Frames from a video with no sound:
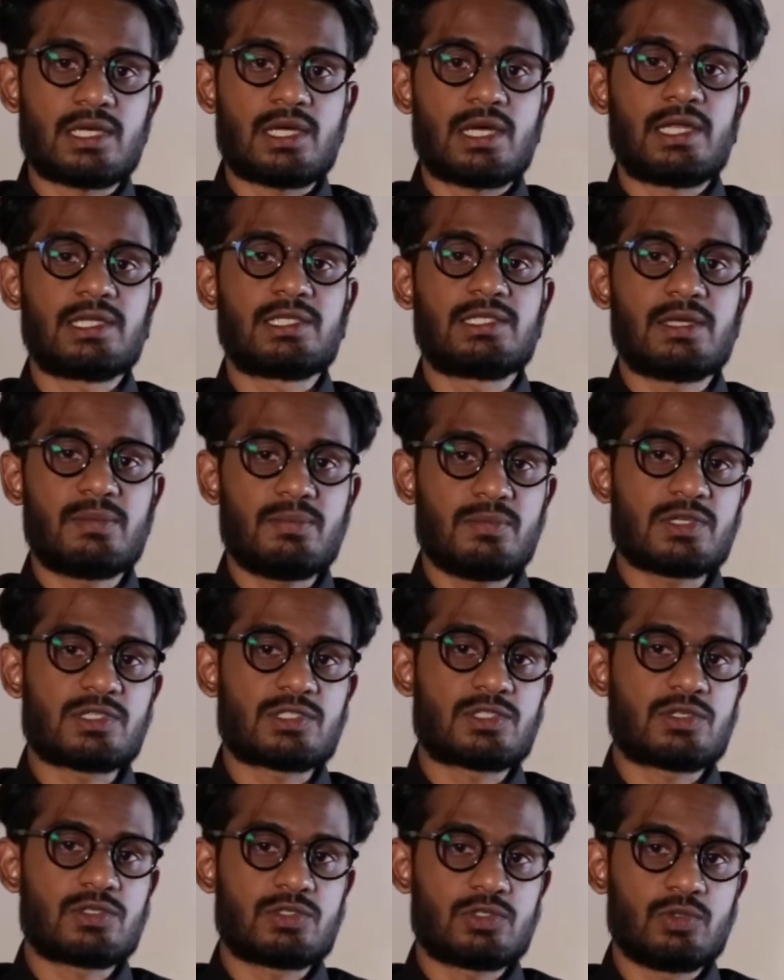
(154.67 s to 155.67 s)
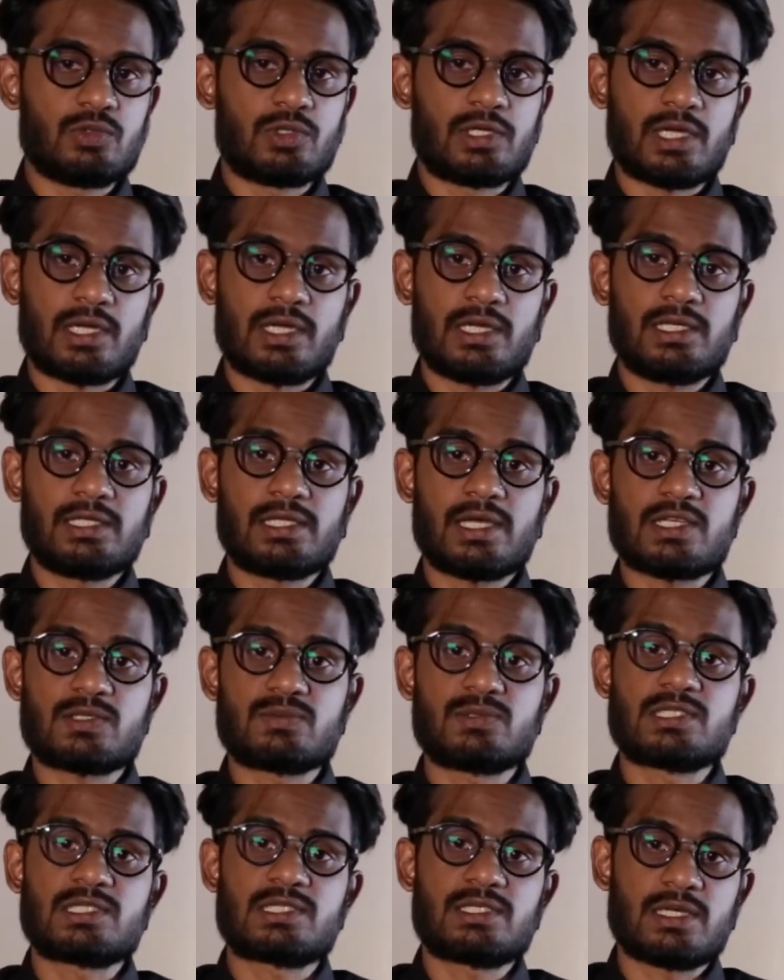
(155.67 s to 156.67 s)
At Debtbusters UK, it has
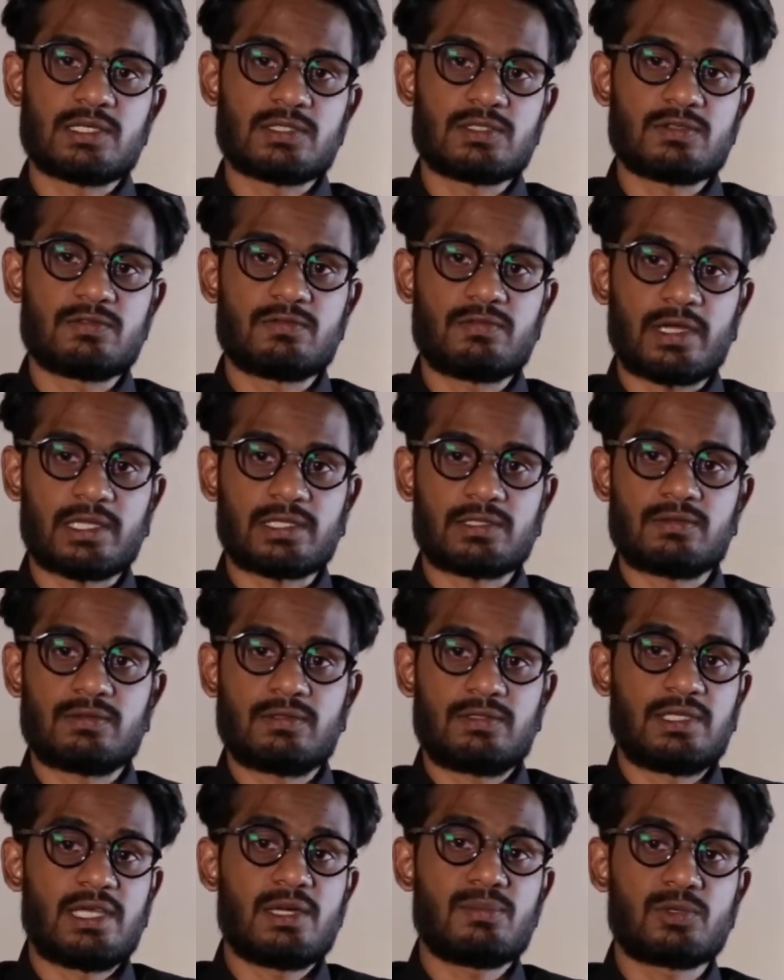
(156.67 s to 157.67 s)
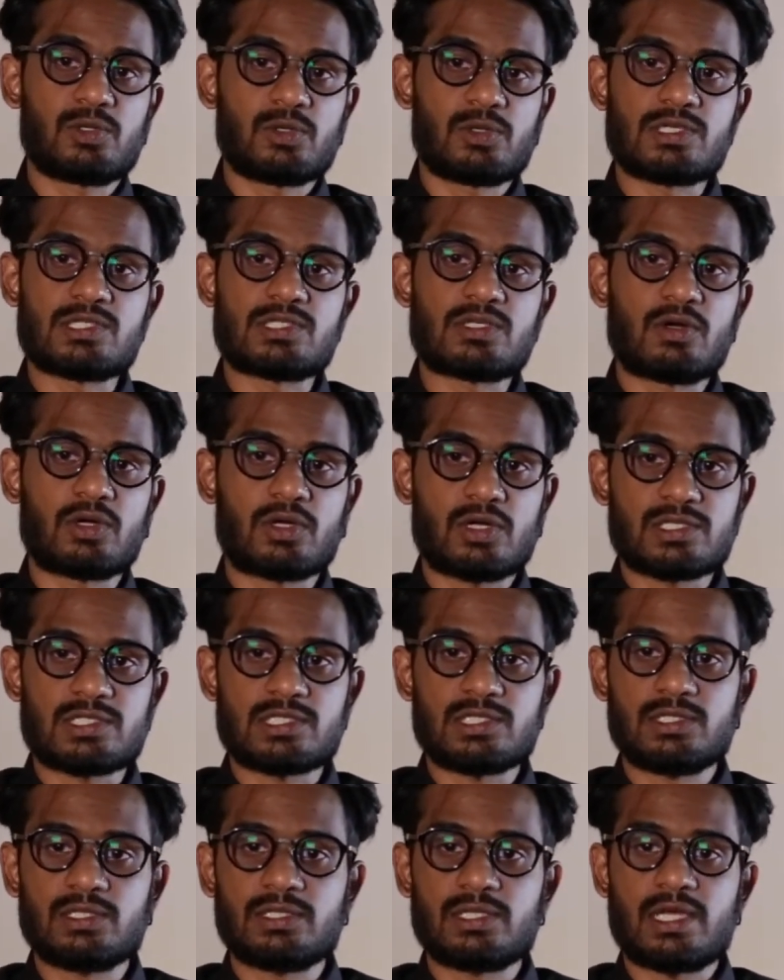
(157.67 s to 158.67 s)
been stated that the employees are
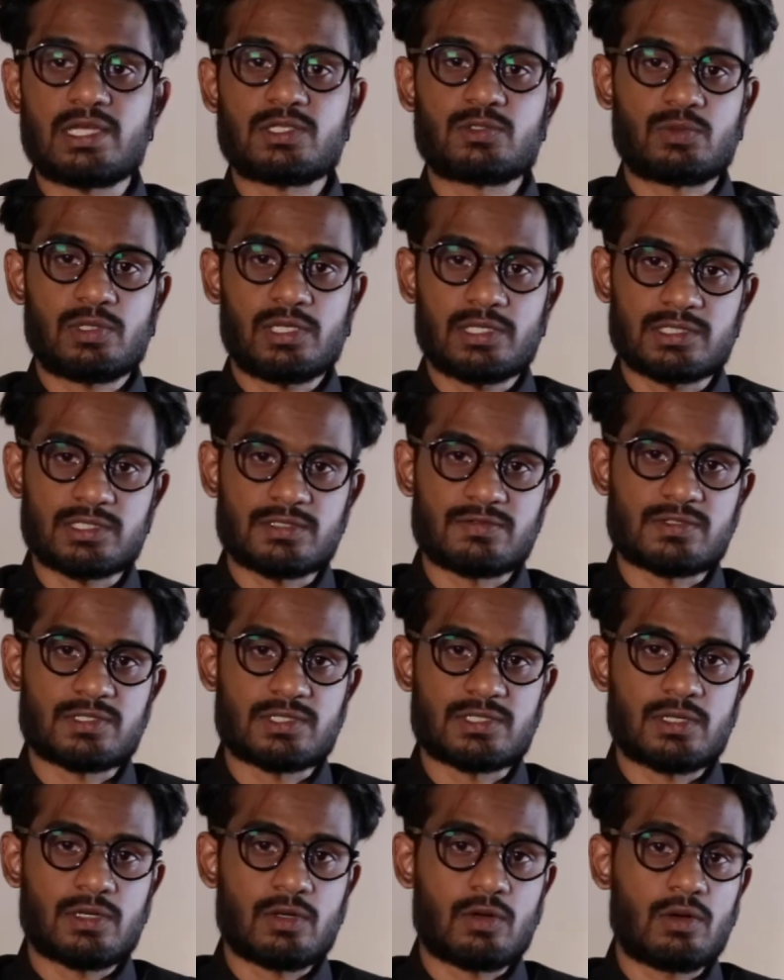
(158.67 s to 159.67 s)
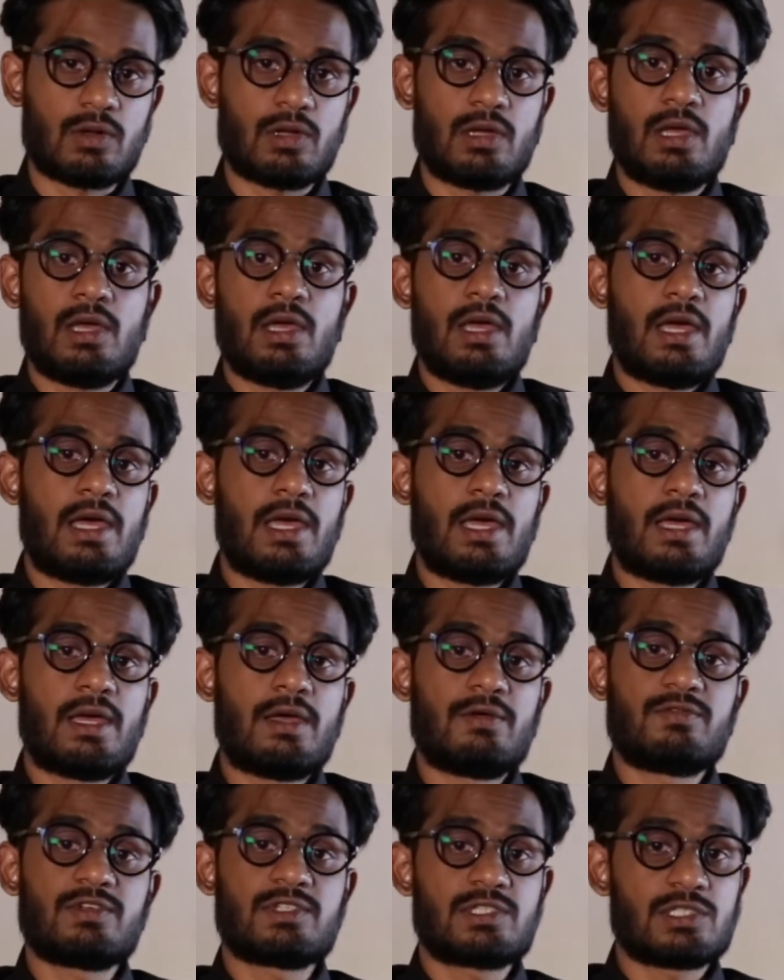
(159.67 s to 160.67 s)
considered as relatives,
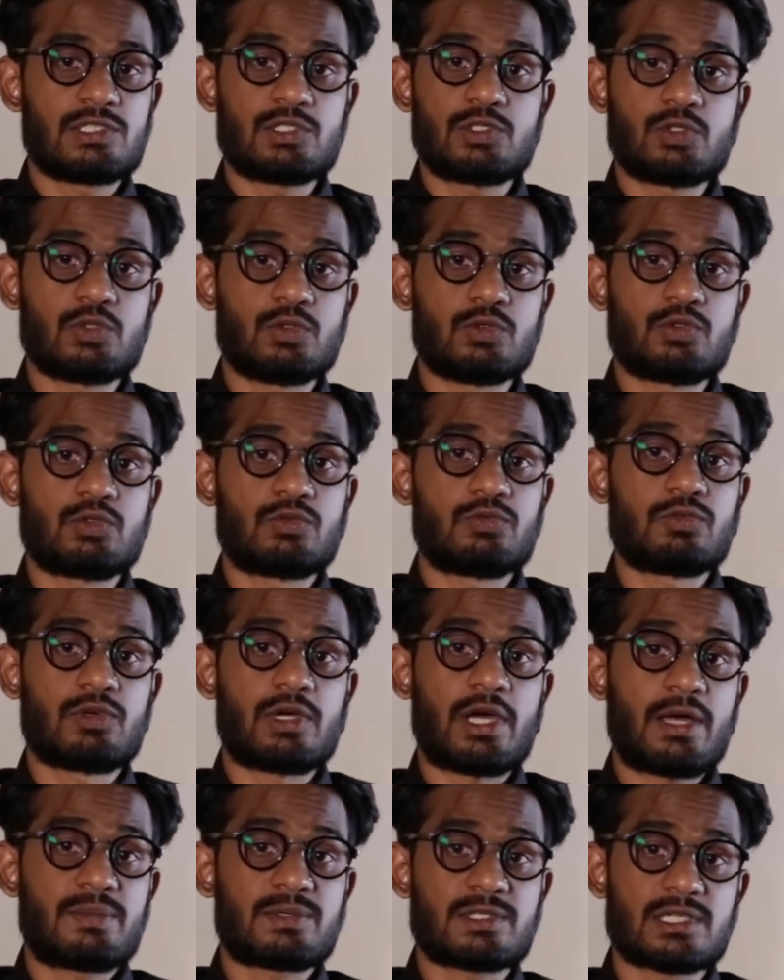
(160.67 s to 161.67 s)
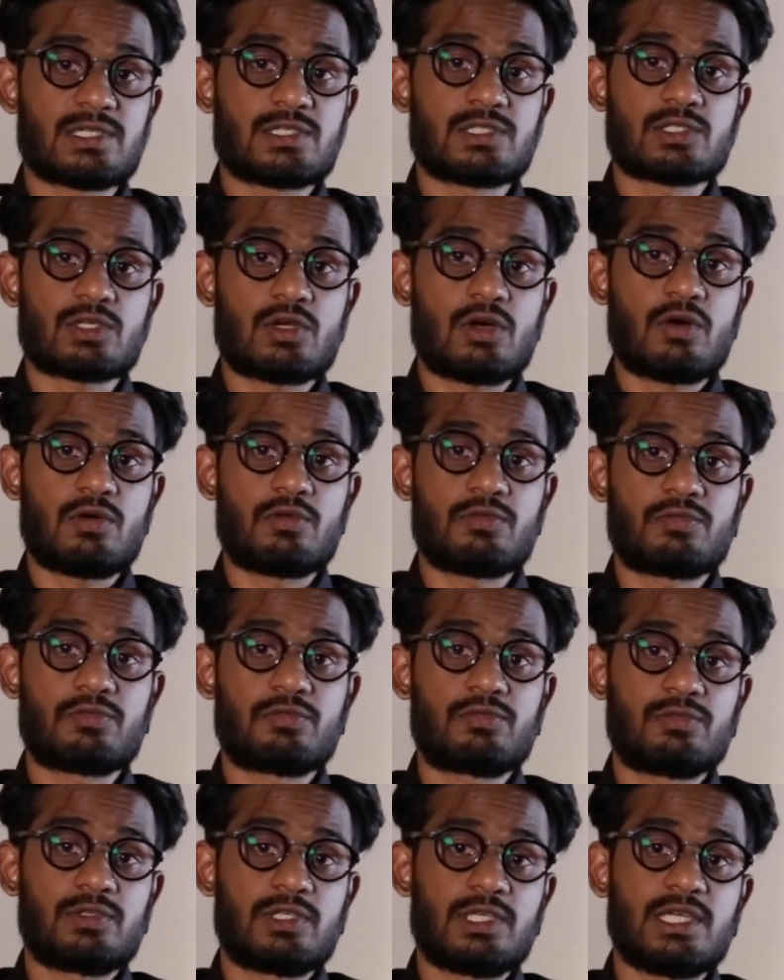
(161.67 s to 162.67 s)
and this is due to the absence
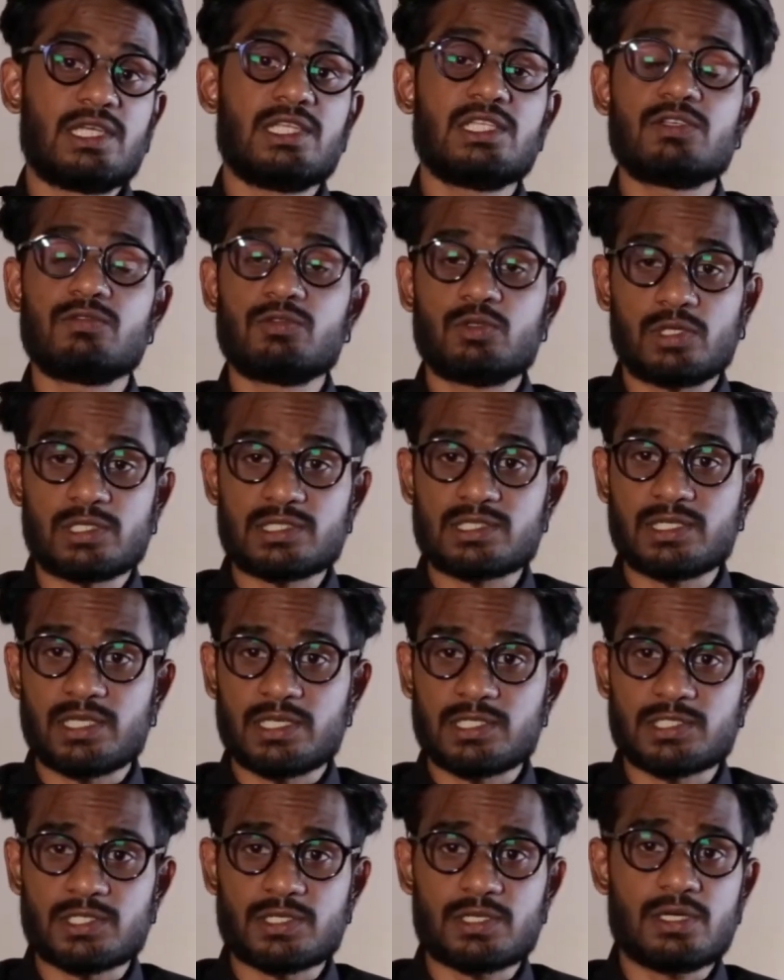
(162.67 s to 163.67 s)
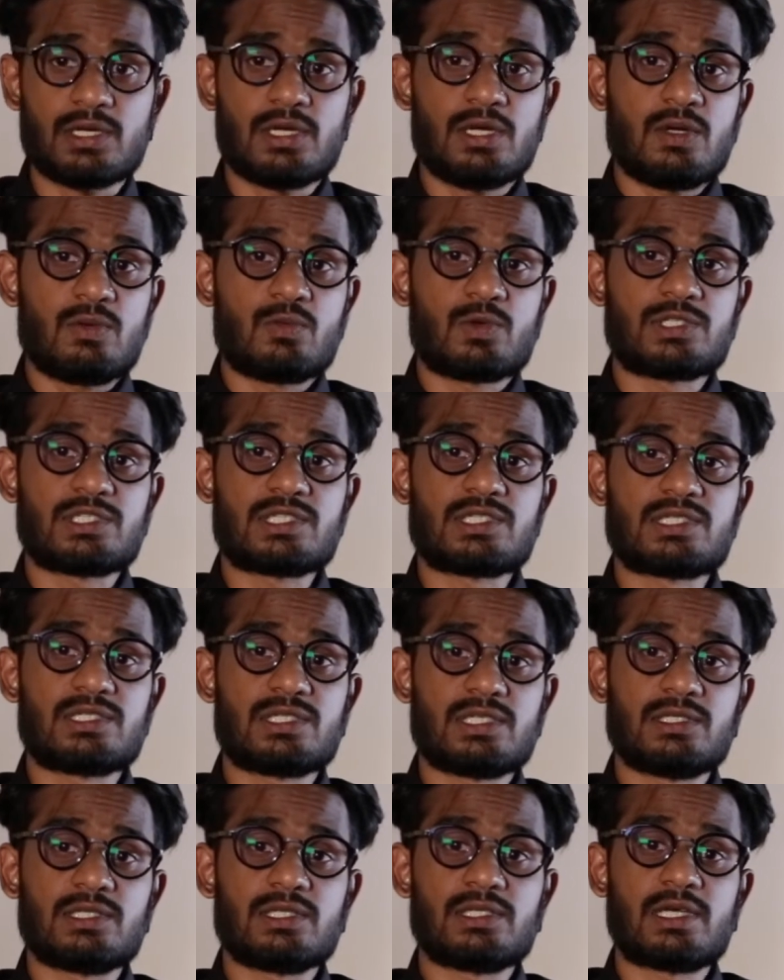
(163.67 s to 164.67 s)
of the individualist nature which is
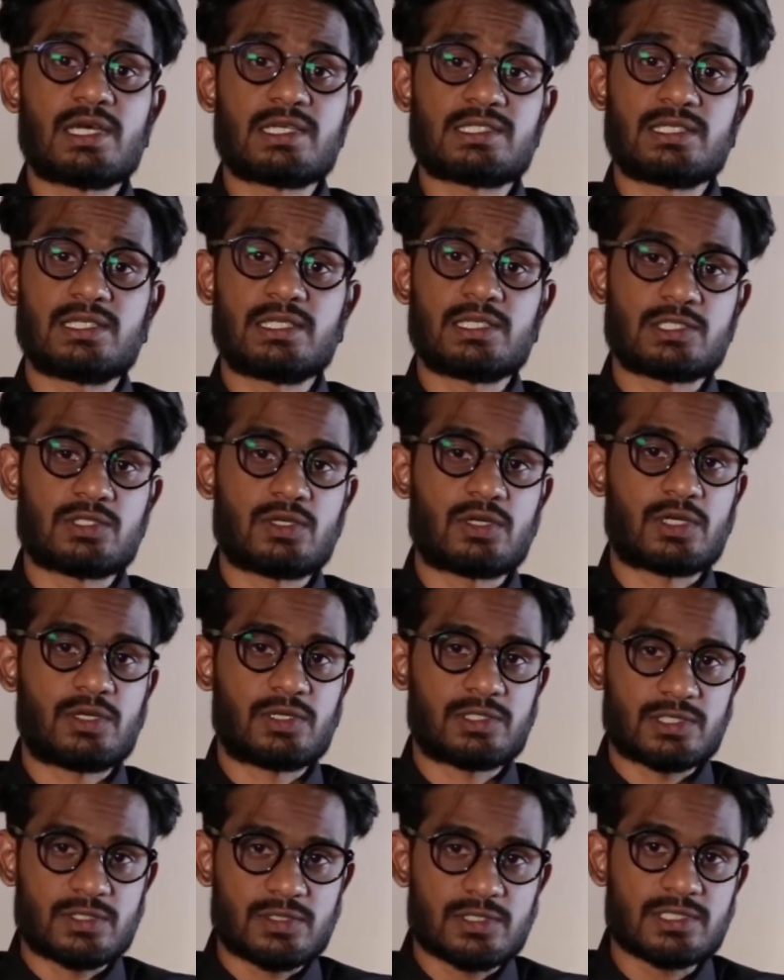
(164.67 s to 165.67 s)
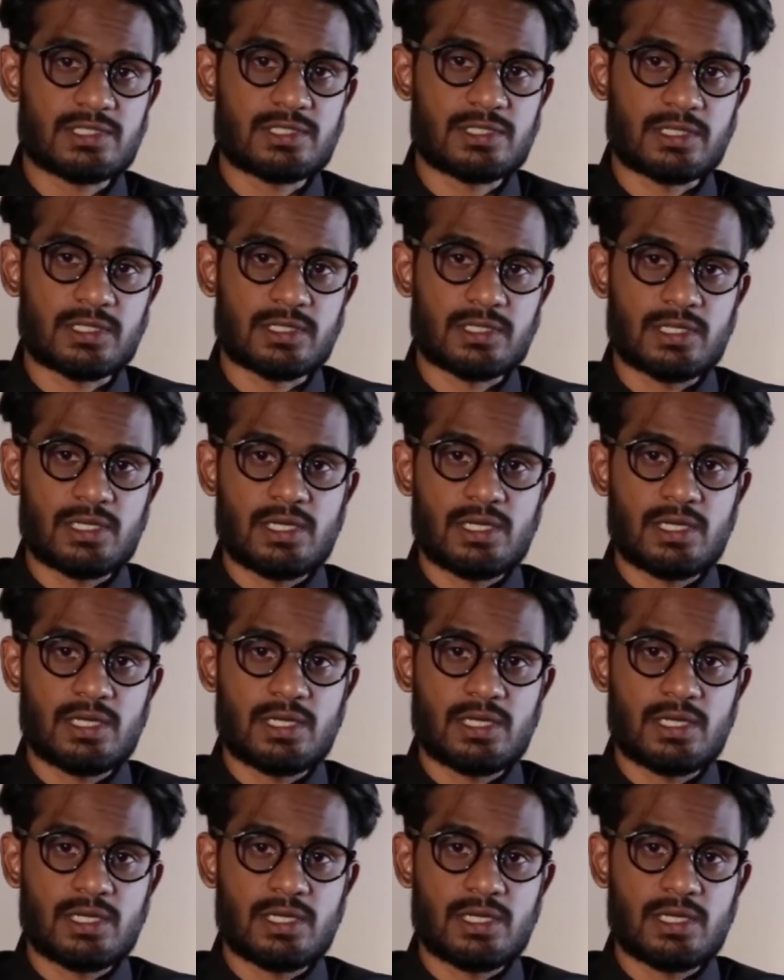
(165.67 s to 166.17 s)
needed as an HR characteristic.